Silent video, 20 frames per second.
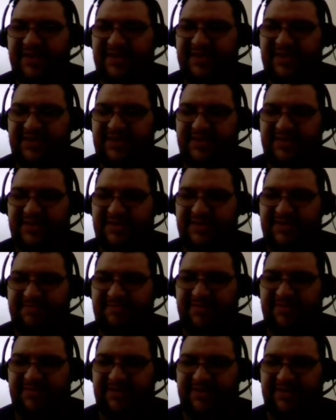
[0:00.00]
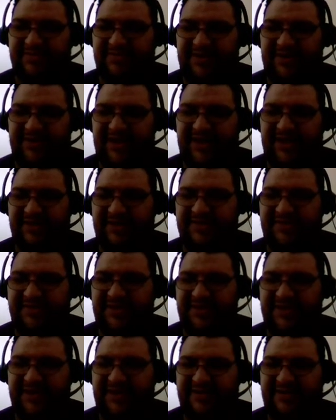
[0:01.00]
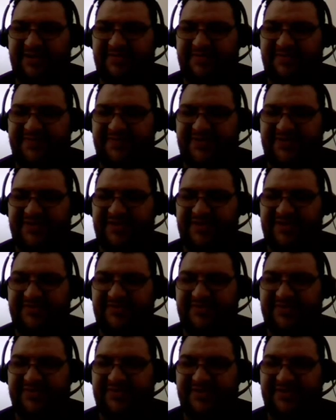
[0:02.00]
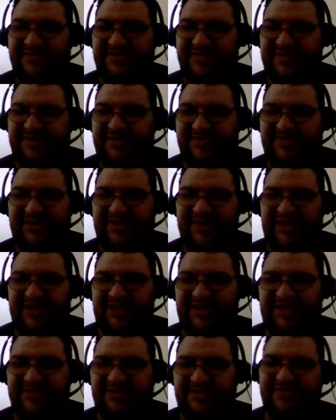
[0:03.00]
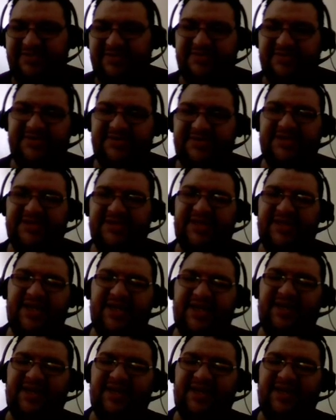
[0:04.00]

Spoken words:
But we can't wear the helm for Sunwuko because we need Soak Grin's Gaze.